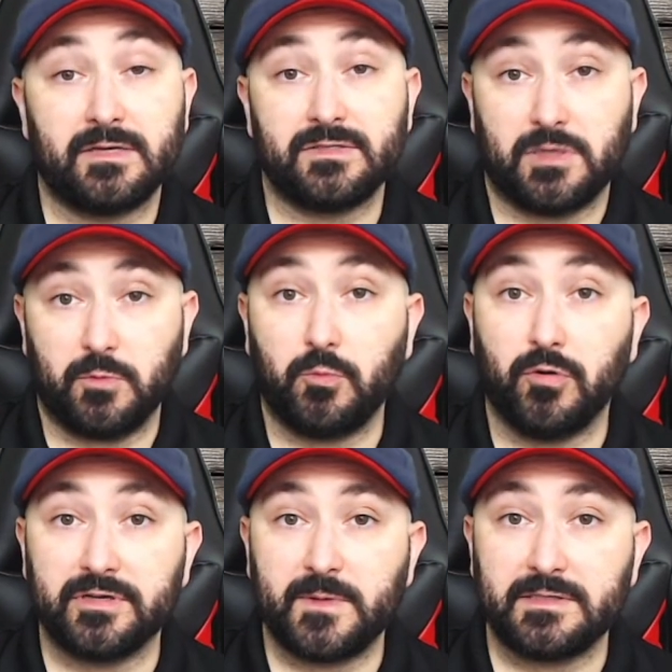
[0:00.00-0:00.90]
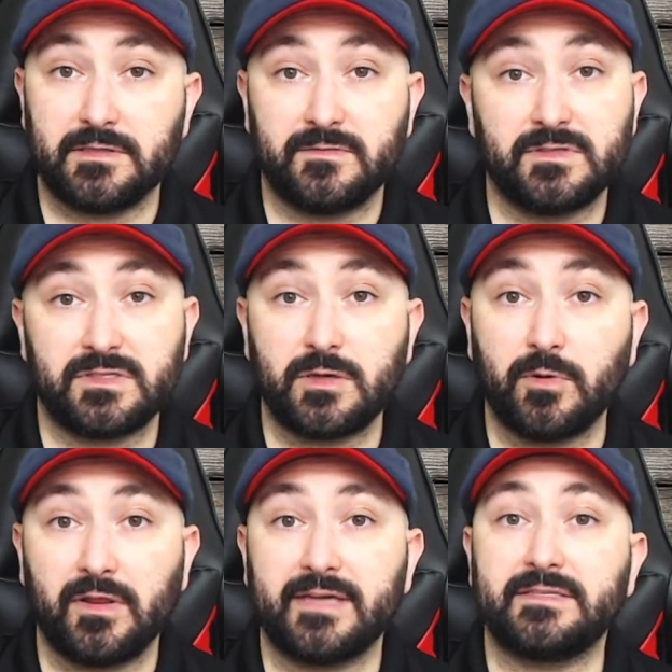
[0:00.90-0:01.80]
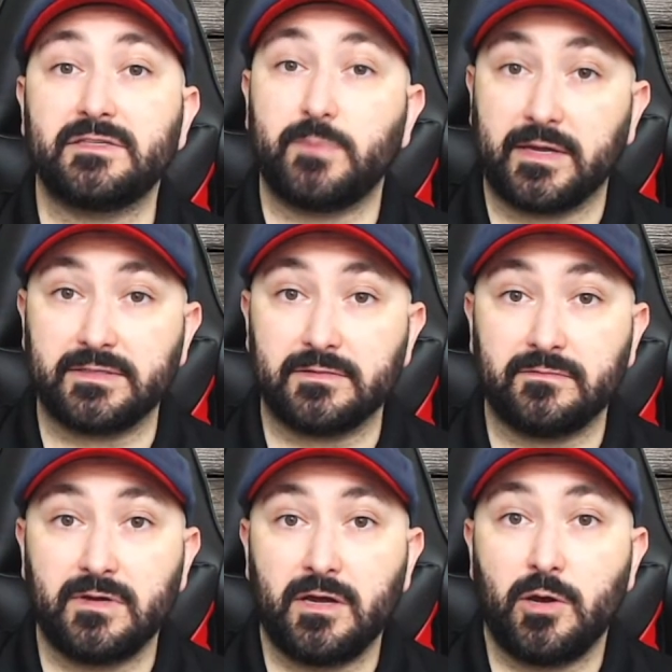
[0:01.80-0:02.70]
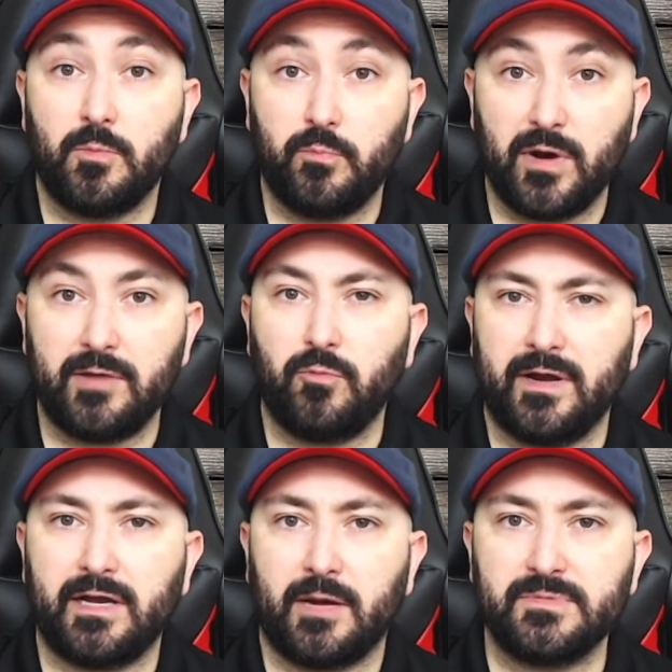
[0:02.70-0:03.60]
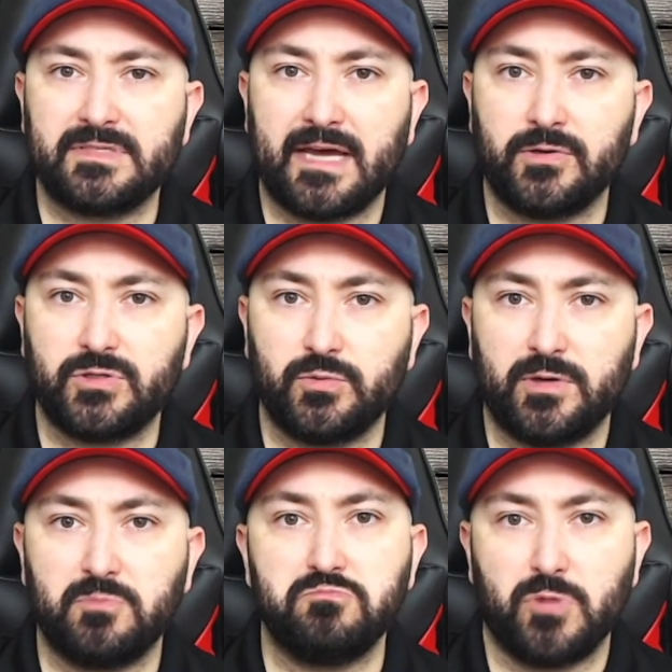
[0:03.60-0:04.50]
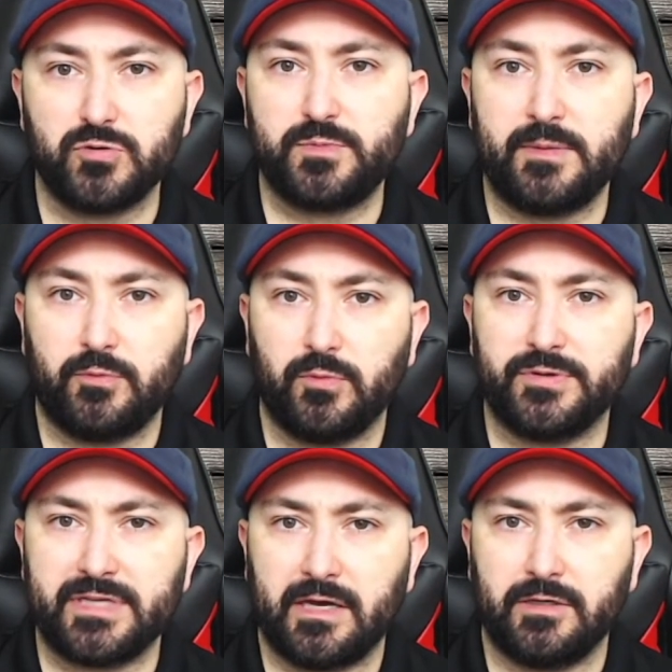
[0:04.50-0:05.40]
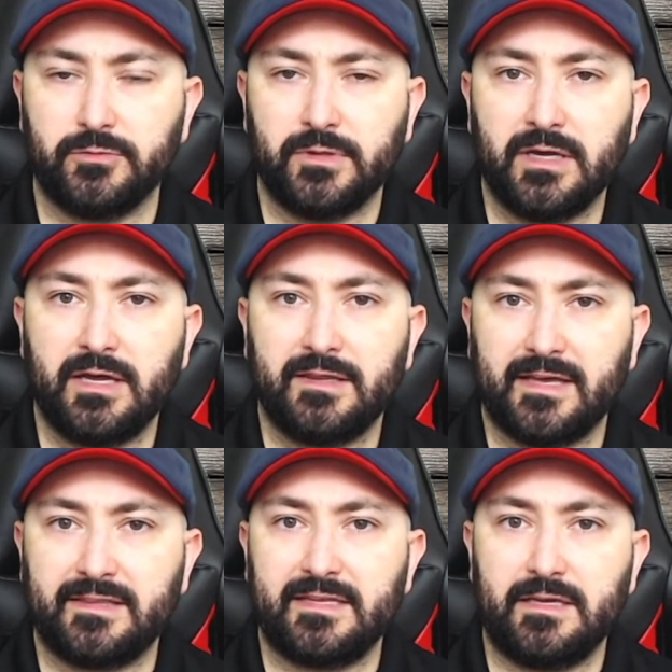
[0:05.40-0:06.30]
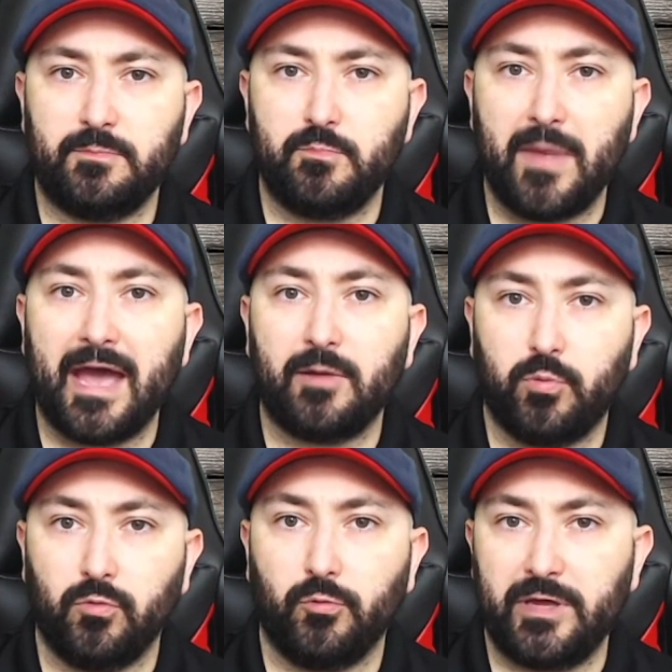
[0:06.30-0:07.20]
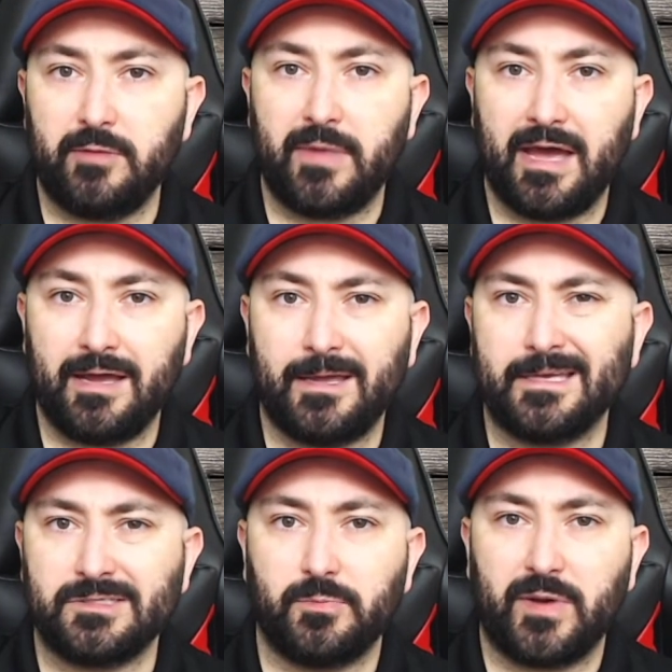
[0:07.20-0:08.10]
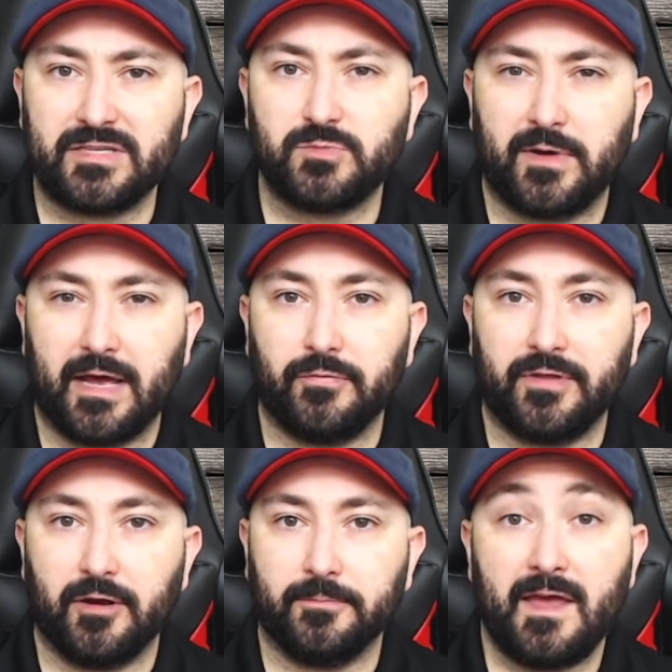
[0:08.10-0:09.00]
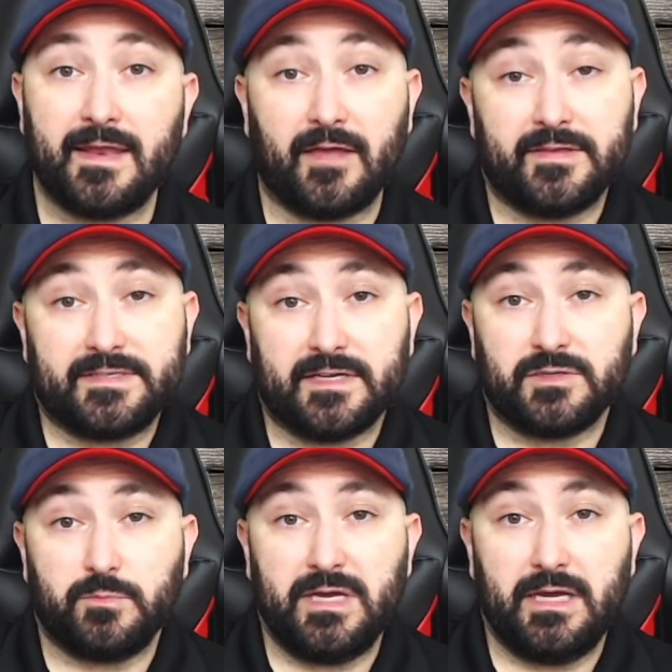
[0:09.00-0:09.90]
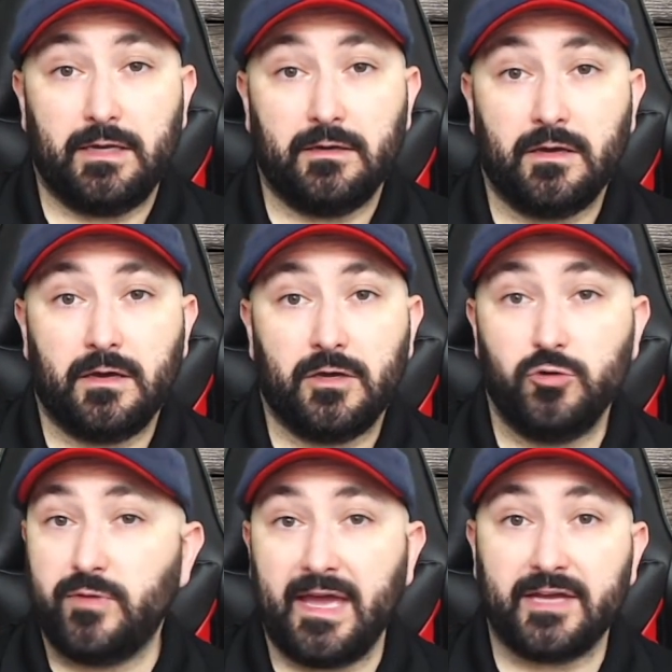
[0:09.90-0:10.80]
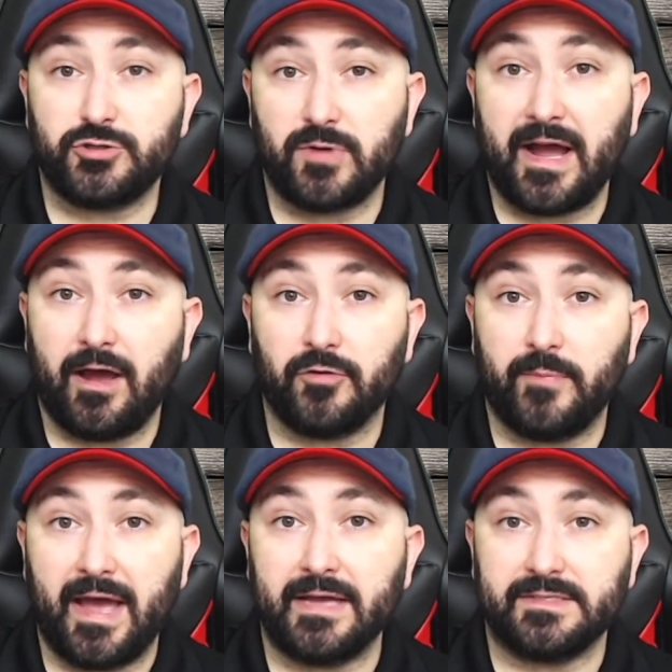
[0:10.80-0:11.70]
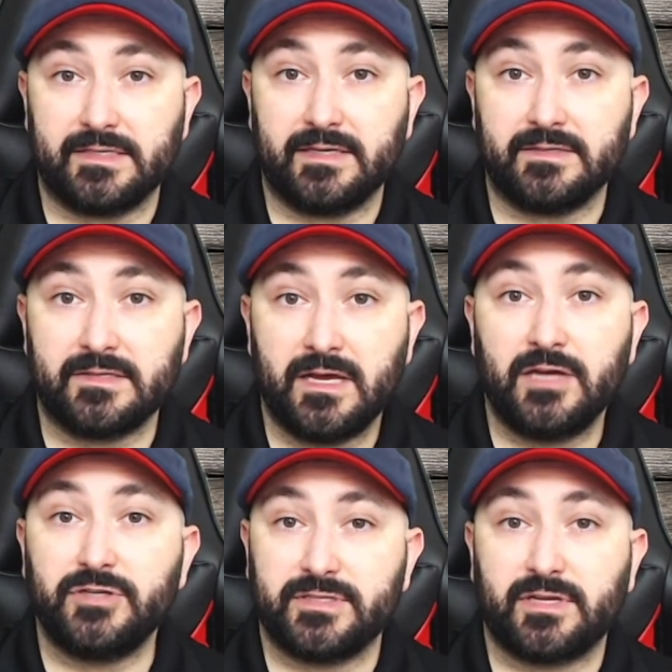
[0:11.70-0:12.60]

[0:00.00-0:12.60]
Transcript: Some are more expensive, some are less expensive. But when it comes down to it, most people will tell you that the Magpul PMag is the best one out there. Now, this doesn't mean you can't try other magazines. Just